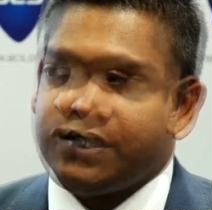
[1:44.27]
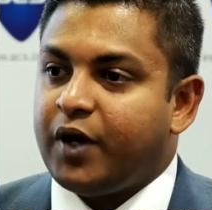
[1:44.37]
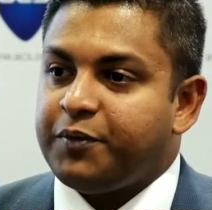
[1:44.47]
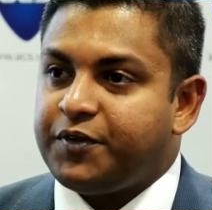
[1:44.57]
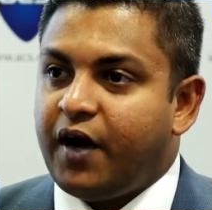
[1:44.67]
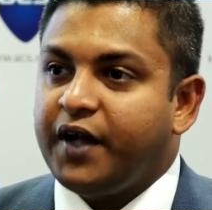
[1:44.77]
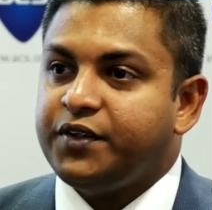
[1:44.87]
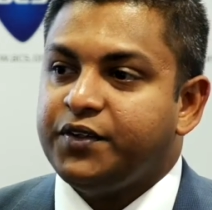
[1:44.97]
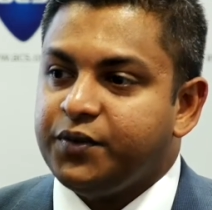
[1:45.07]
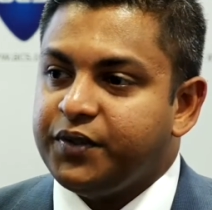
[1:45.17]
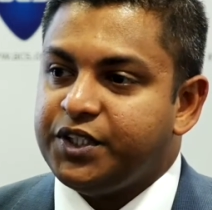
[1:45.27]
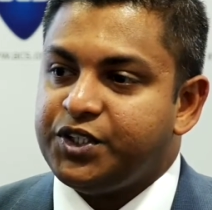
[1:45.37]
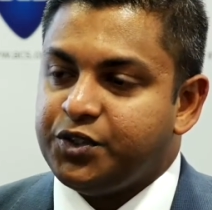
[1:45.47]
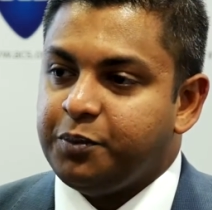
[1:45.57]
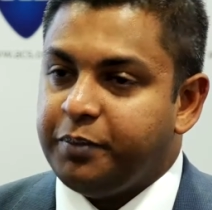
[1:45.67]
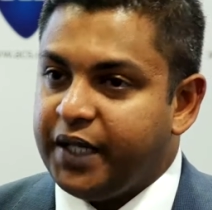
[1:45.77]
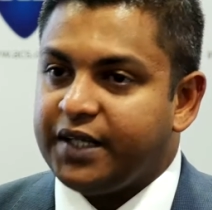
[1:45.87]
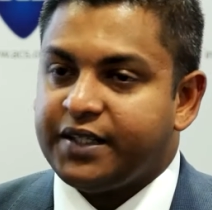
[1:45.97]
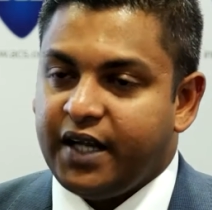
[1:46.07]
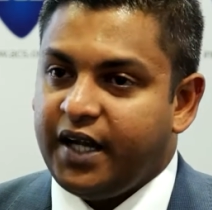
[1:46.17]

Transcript: what I'm trying to do is to build